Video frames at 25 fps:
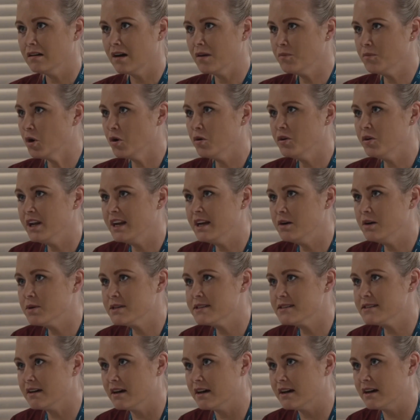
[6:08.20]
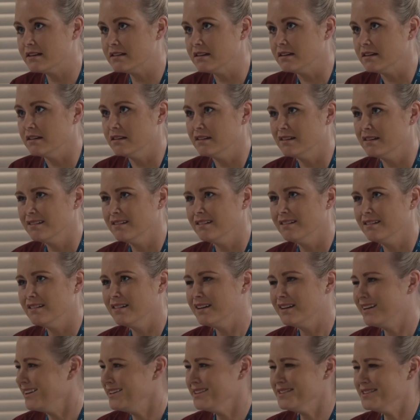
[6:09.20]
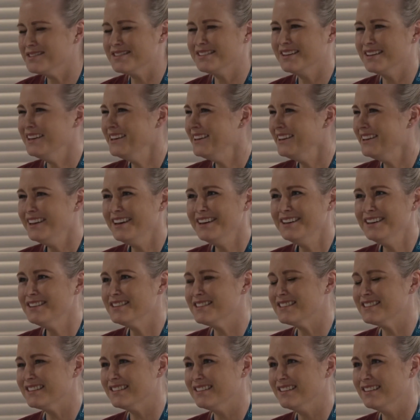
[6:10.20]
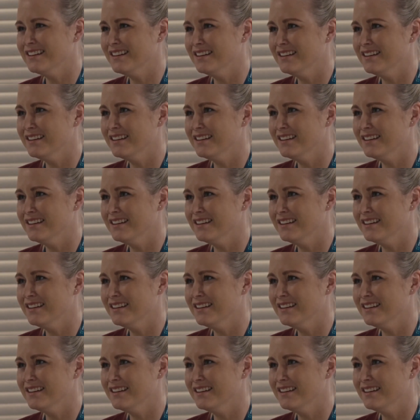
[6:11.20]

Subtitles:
I'm not on anyone's side. And ain't you sick of this?